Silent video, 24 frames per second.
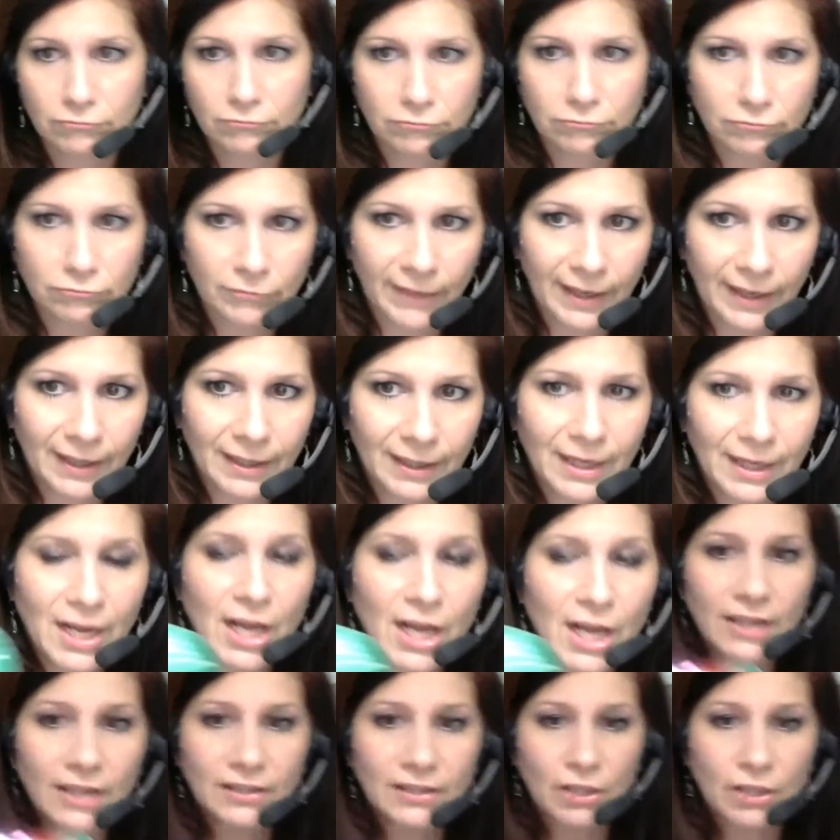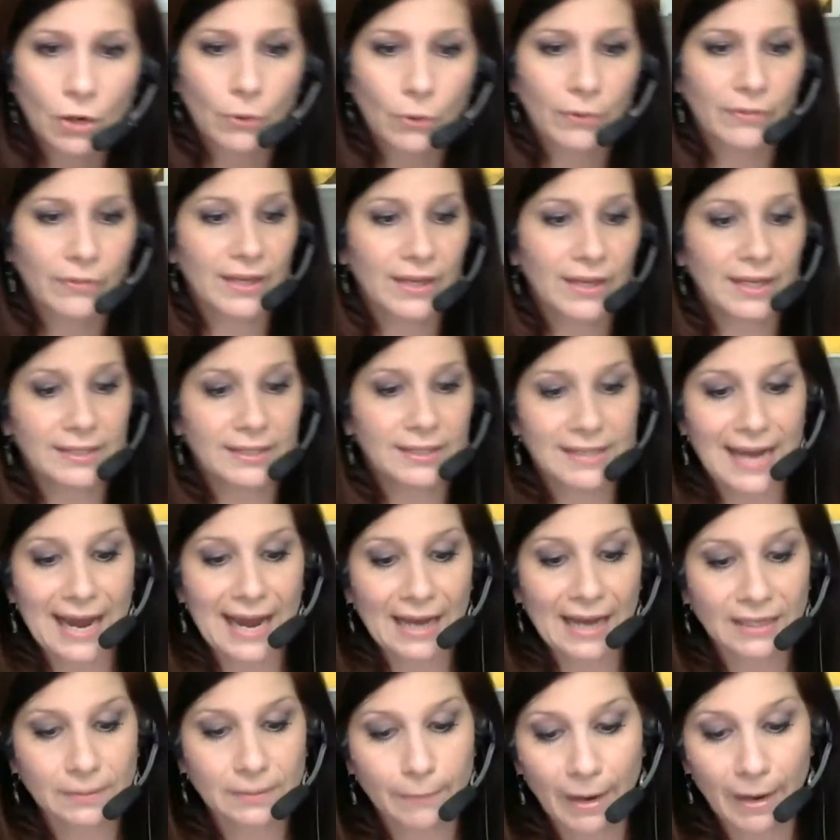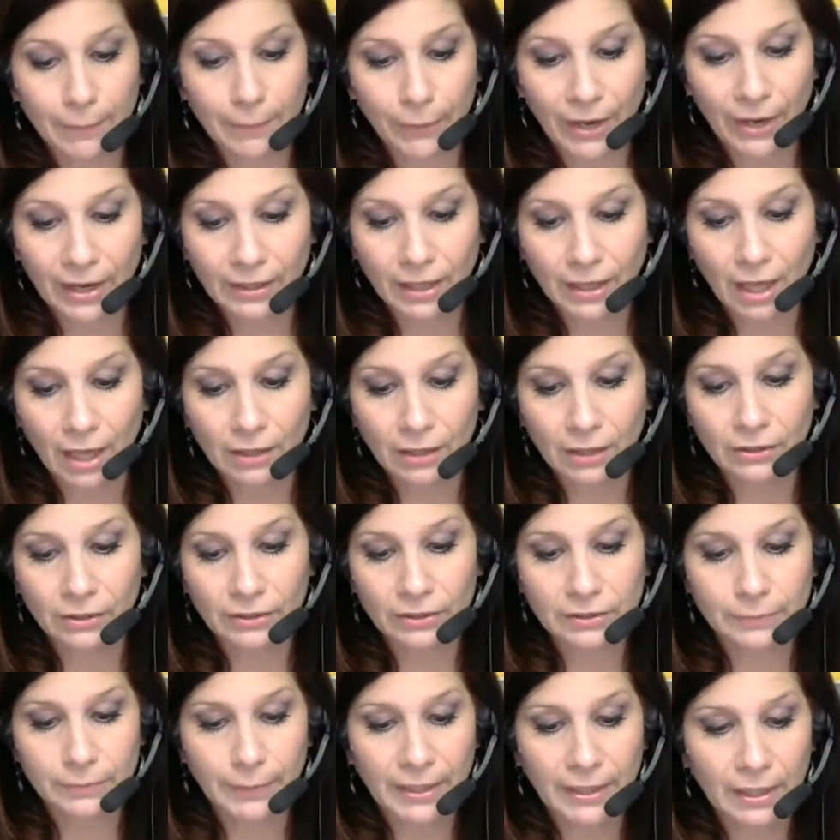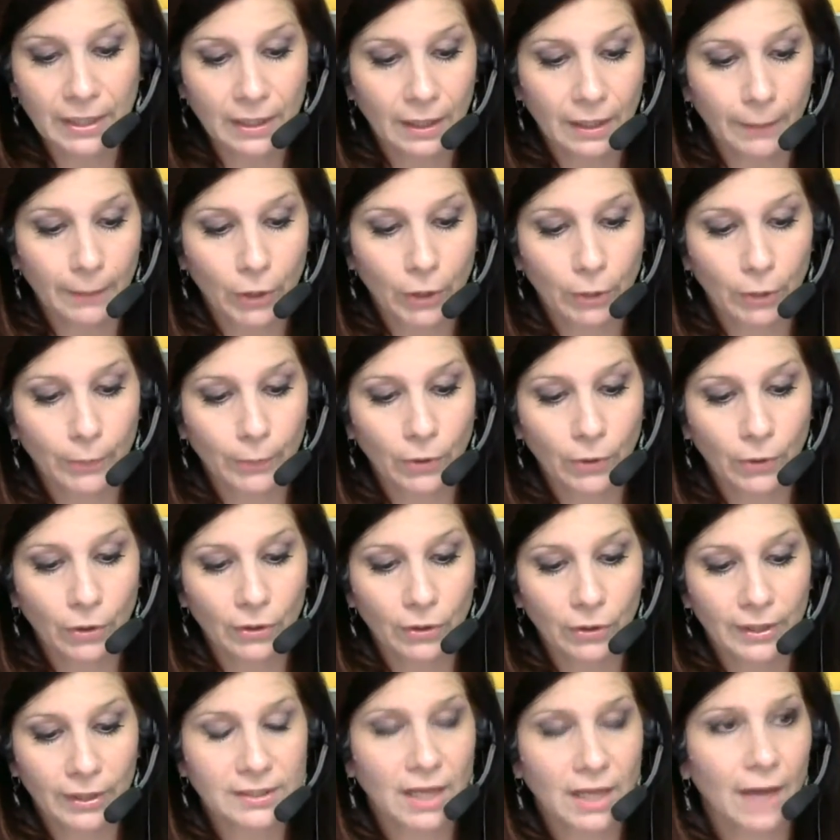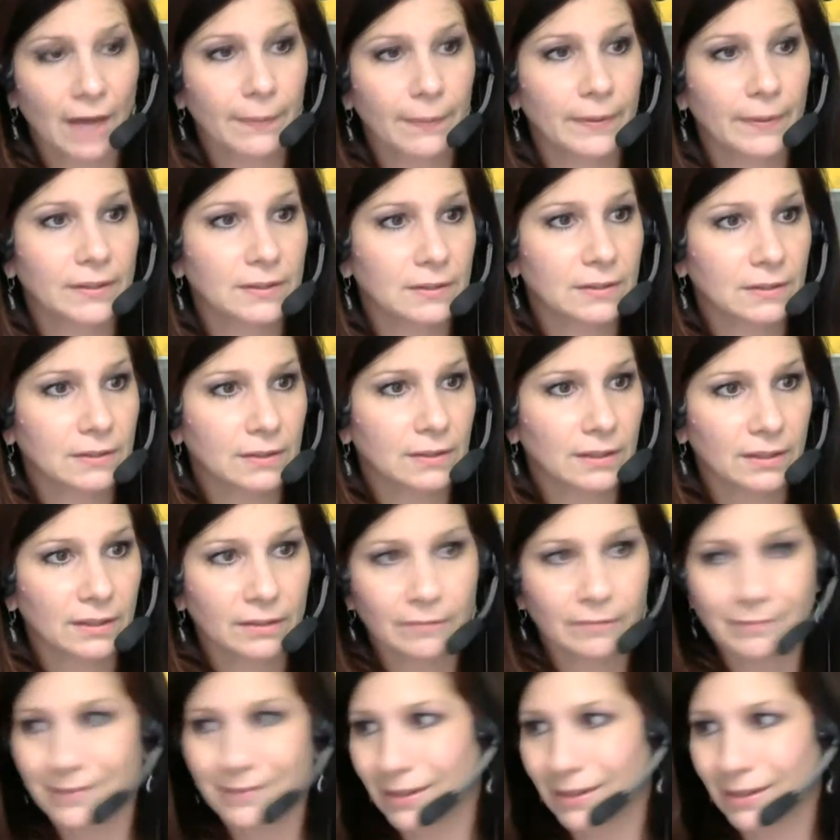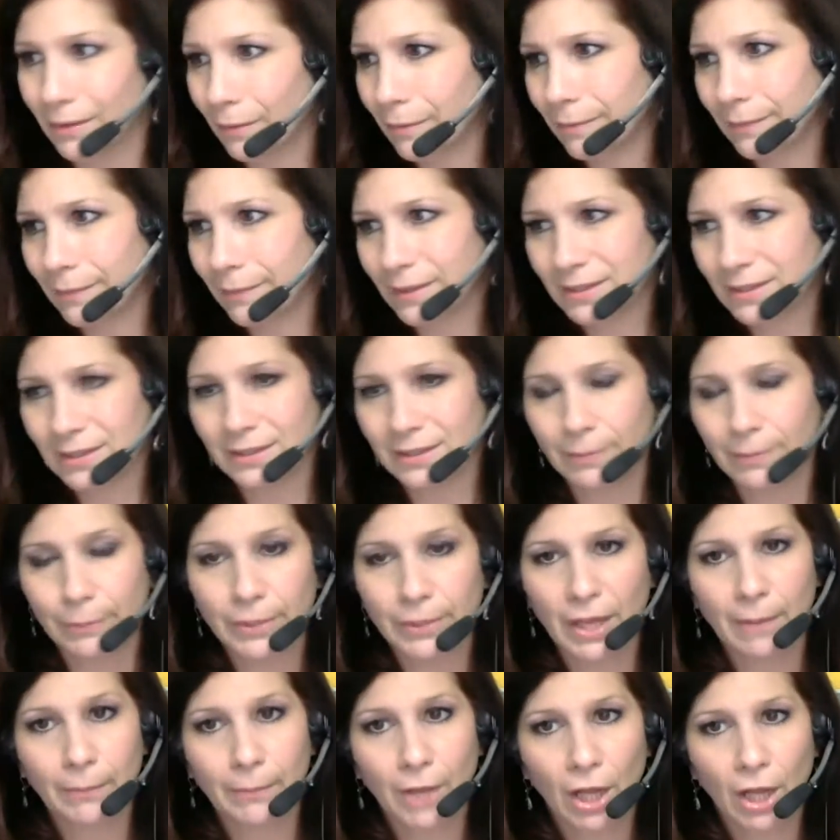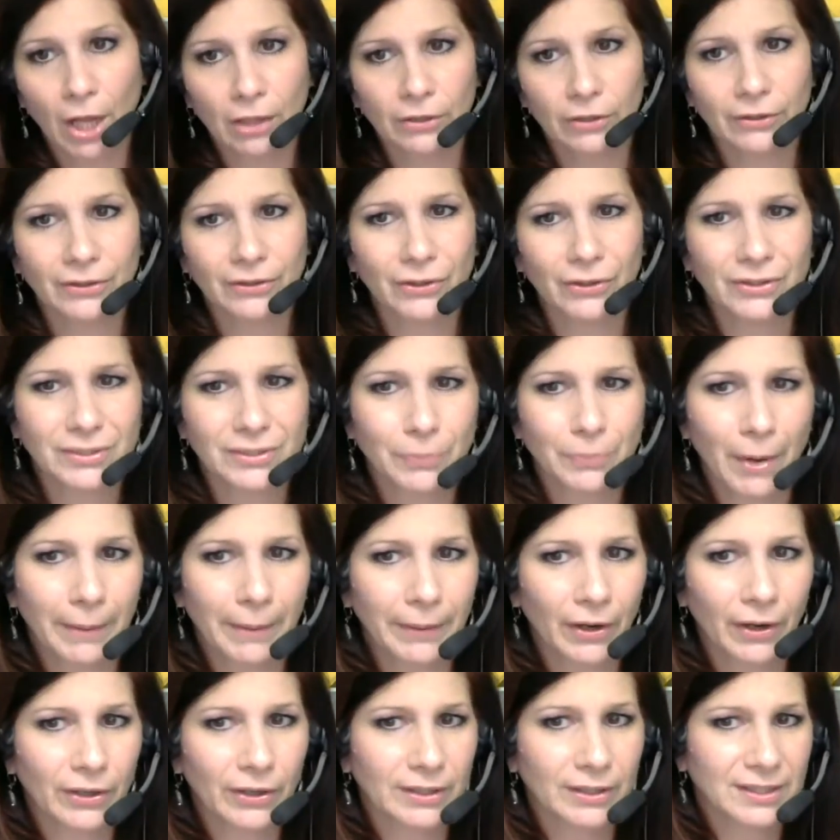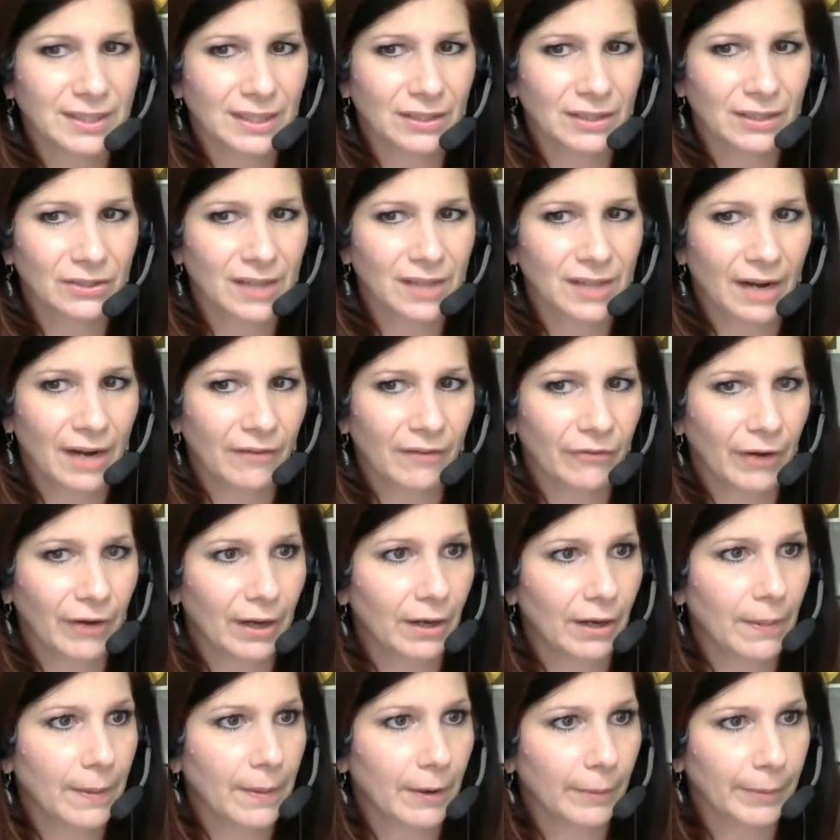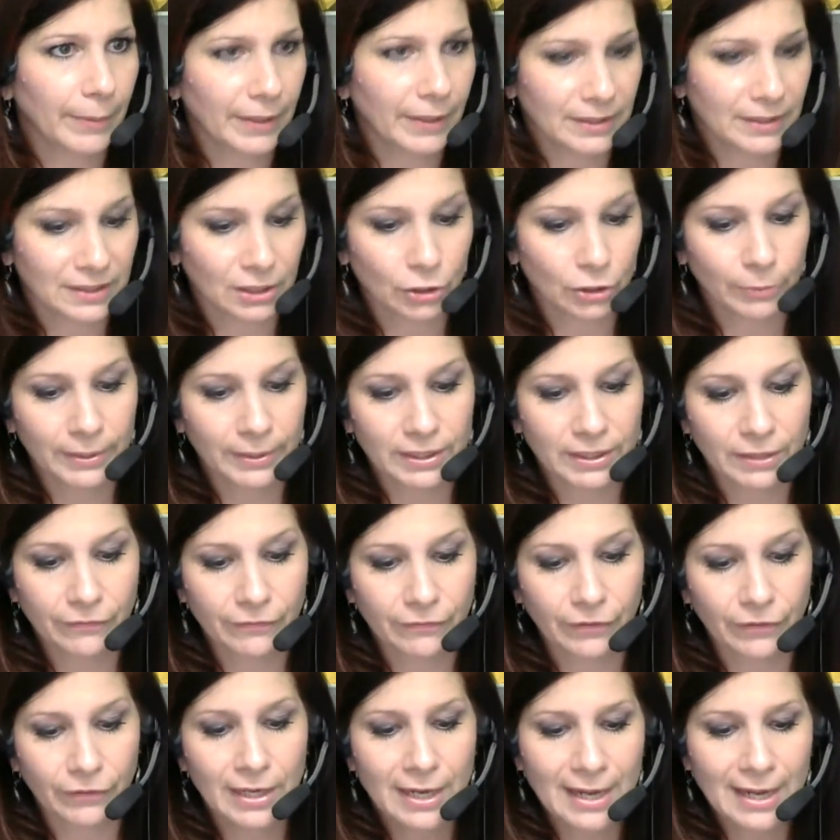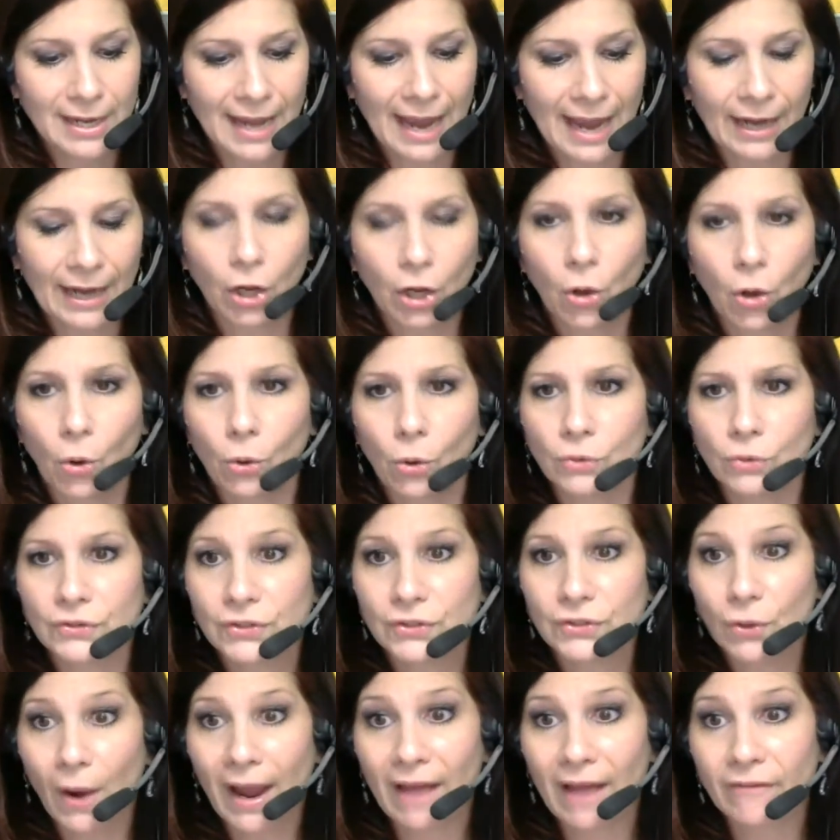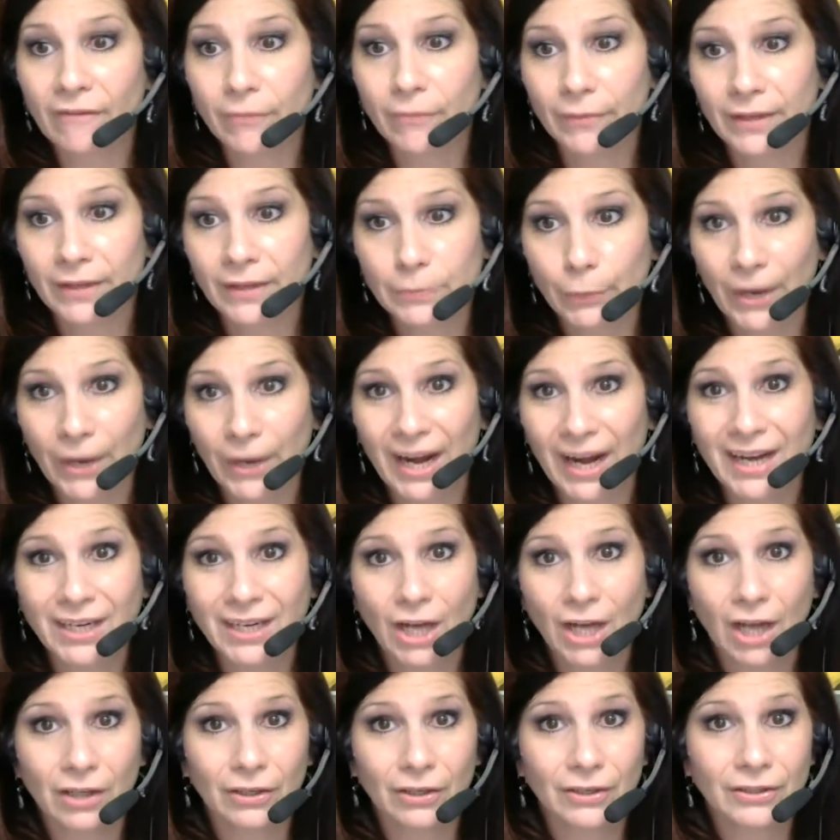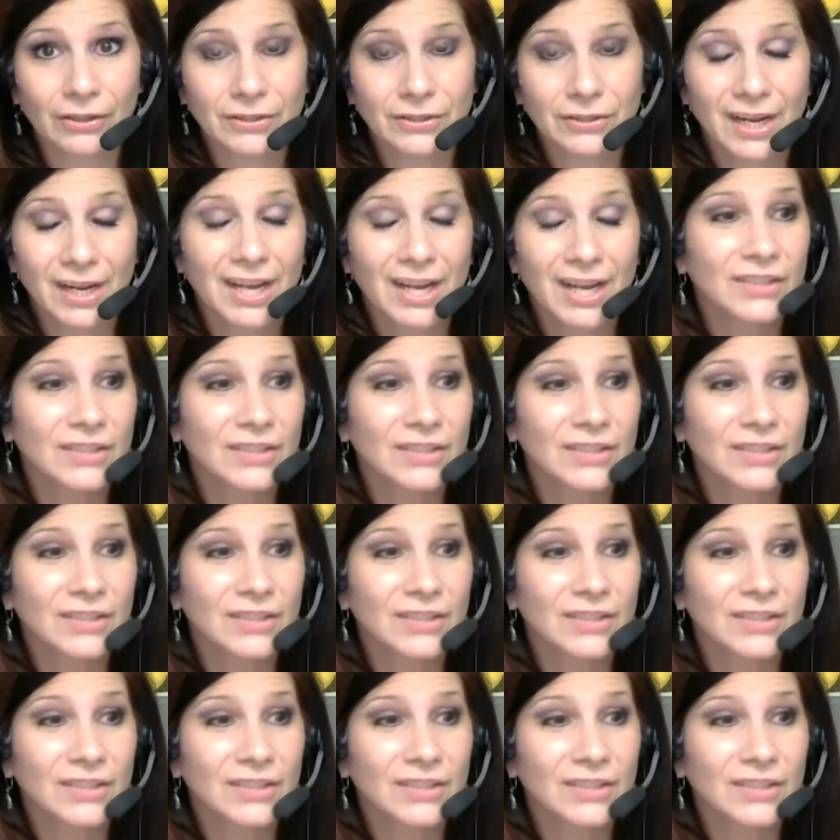Right? So this has my brand colors, pink, purple. It's got this is a plum color. It's probably hard to see. It looks kind of red on there, but it's a little bit different. And a gold. So I have this brand colors.